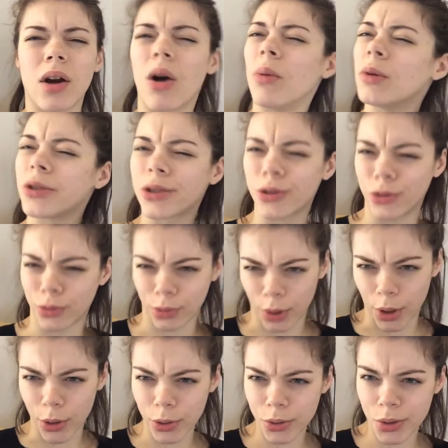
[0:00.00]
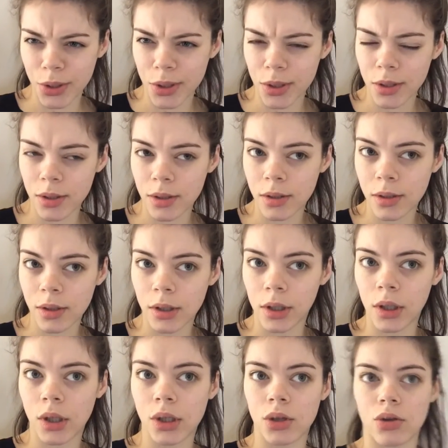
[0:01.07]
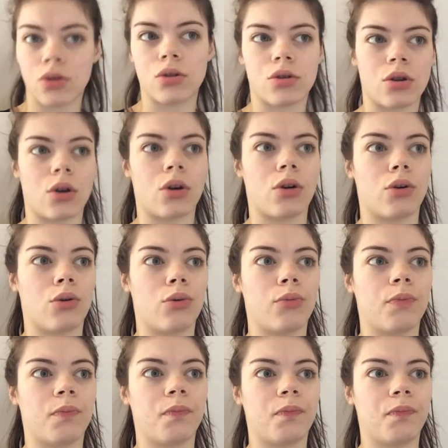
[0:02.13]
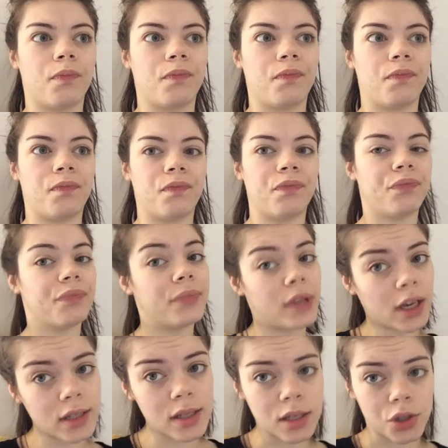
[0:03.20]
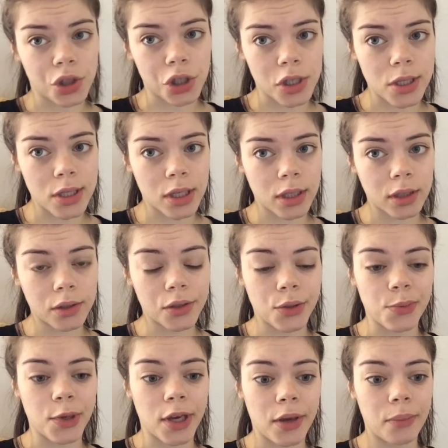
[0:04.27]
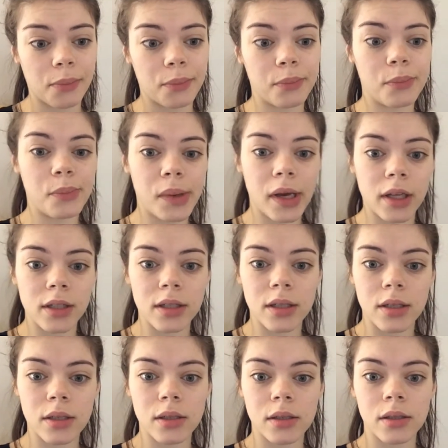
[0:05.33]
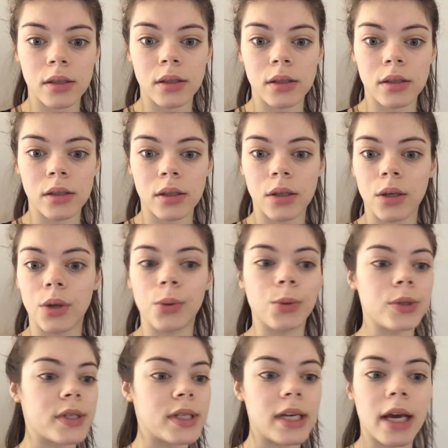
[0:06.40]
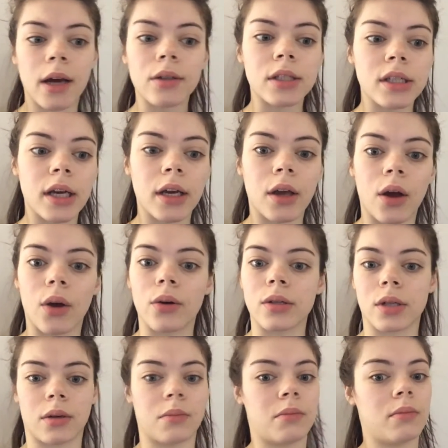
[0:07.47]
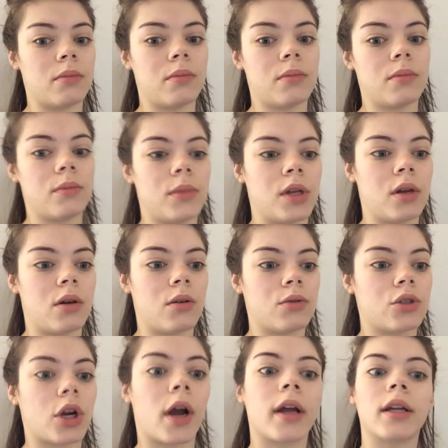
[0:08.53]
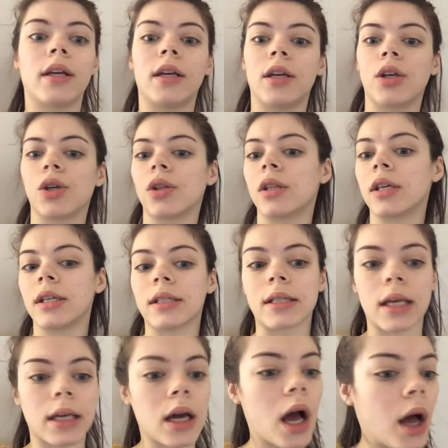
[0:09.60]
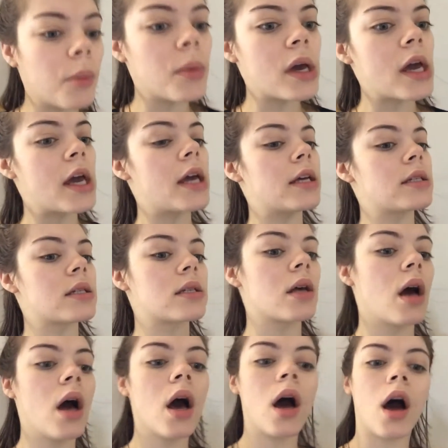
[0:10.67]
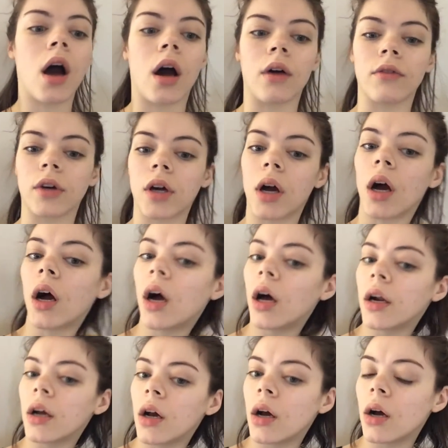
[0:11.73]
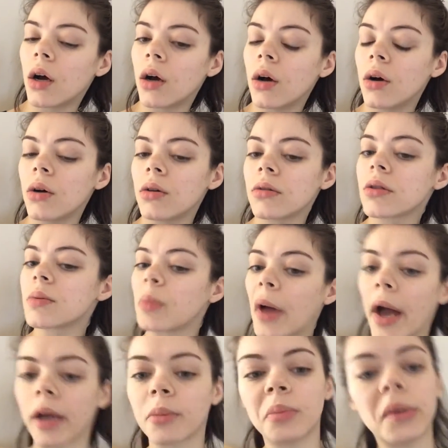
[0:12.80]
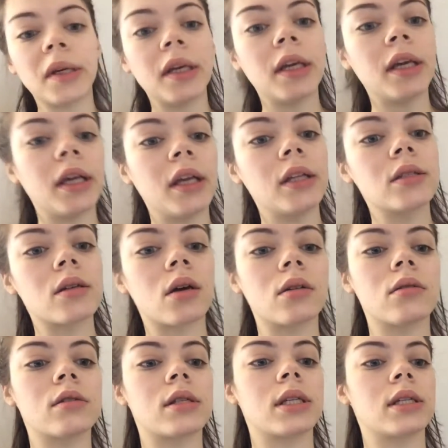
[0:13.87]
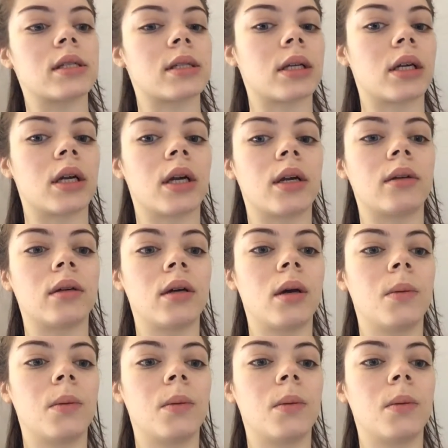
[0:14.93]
almost gross. So that's interesting to me. But we'll see how today goes. I'm, you know, trying to eat good things like hummus, avocados, black beans, all those things that are,